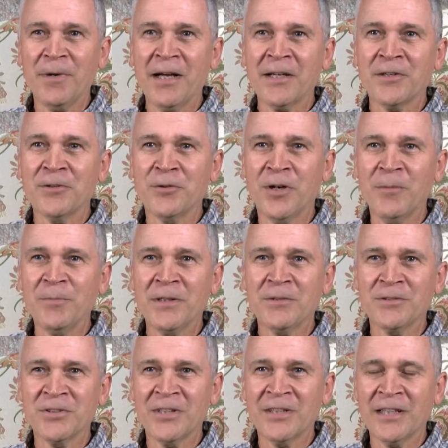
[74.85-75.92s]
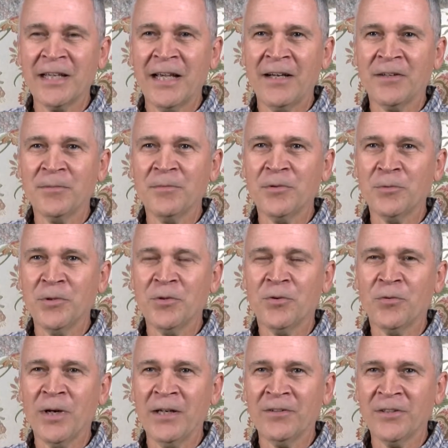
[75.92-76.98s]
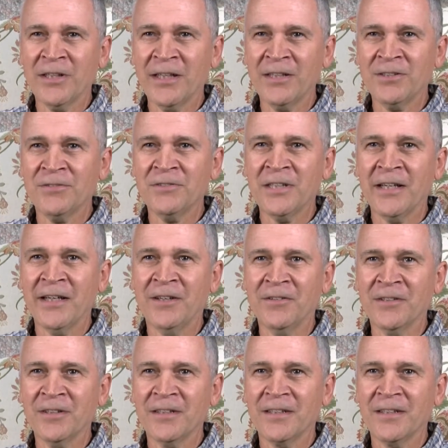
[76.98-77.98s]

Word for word: i grew up it was in the county but we were right on the edge of town